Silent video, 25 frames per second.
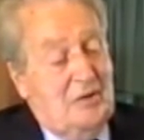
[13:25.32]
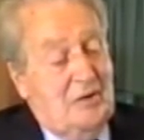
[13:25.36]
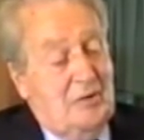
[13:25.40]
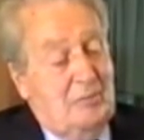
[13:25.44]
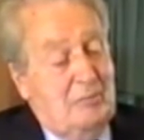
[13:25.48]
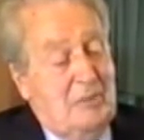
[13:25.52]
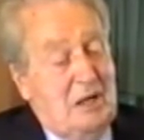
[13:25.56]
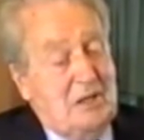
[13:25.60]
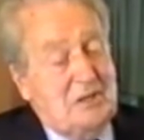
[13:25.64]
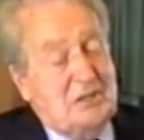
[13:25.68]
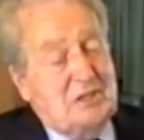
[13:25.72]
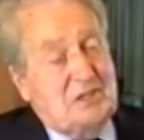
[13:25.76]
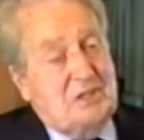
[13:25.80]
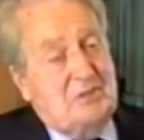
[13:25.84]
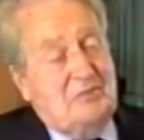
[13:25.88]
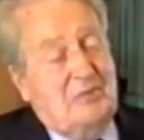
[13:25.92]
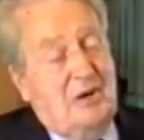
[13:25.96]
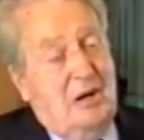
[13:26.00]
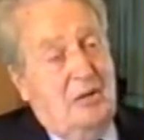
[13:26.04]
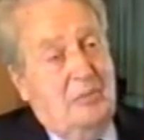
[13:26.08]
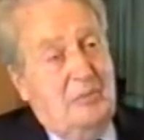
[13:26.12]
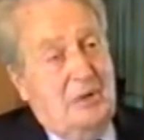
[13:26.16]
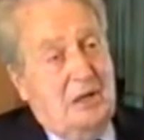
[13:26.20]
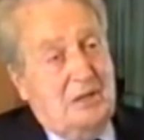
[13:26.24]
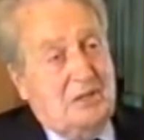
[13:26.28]
most of
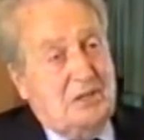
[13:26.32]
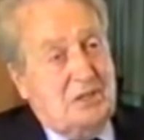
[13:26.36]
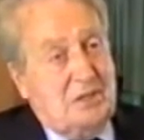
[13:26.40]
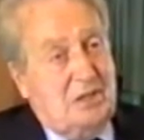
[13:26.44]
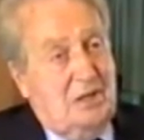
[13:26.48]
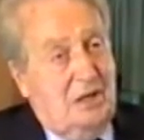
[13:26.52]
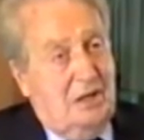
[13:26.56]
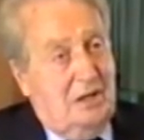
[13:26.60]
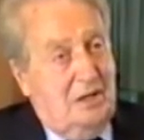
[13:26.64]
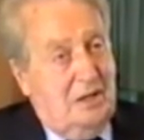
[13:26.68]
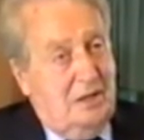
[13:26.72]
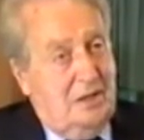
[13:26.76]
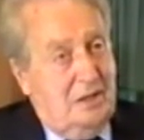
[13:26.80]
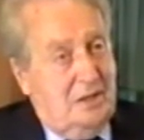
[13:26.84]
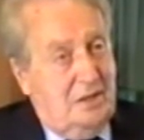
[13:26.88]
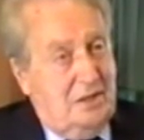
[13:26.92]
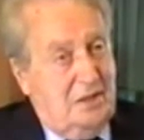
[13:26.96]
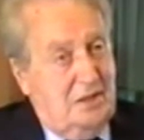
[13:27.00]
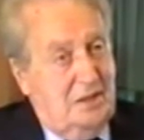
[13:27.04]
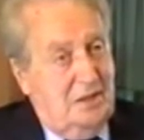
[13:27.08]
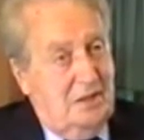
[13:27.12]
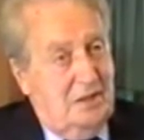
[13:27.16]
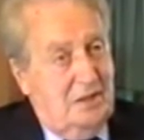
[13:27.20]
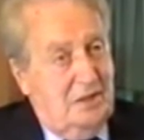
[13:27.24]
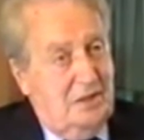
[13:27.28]
our best scholars
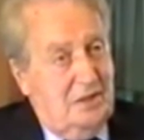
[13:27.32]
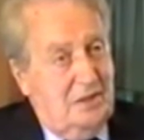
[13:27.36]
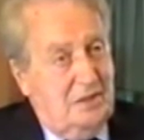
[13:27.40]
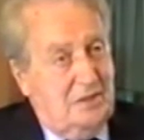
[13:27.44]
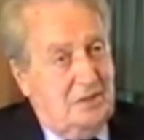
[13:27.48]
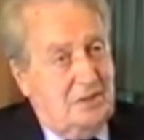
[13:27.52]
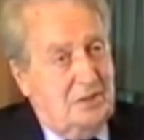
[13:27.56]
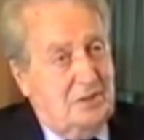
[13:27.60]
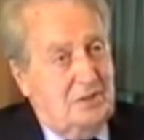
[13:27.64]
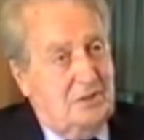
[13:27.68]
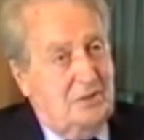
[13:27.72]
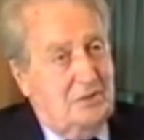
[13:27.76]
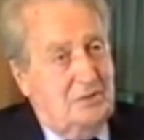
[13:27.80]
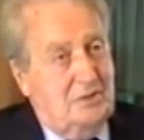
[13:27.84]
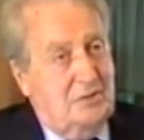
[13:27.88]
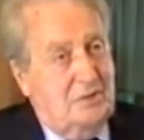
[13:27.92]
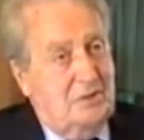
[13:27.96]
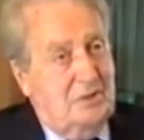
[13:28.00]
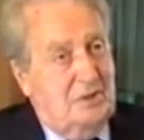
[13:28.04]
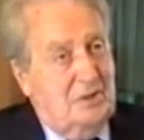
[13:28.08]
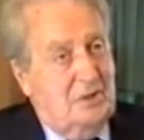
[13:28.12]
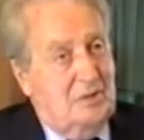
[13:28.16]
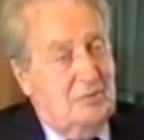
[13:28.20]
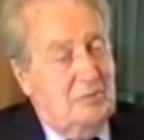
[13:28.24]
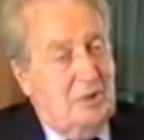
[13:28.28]
to
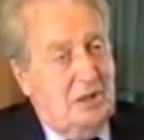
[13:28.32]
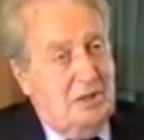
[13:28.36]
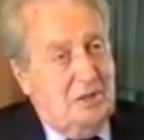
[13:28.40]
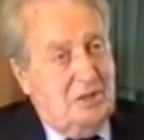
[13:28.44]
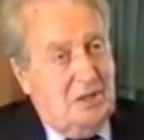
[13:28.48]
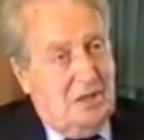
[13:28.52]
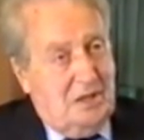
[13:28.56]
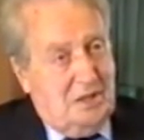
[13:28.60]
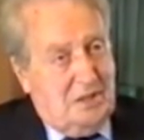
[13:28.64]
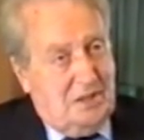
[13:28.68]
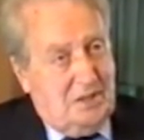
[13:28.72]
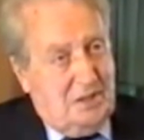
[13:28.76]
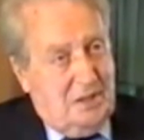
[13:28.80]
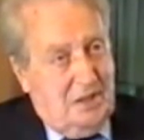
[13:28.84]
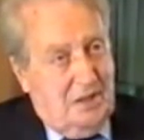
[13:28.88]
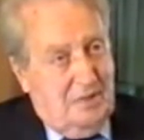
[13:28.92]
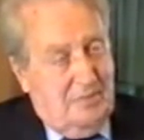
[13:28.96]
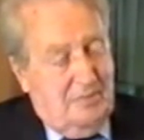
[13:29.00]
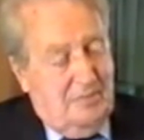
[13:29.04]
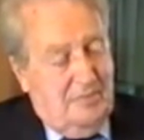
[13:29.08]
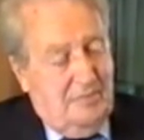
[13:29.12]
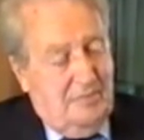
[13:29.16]
Winchester.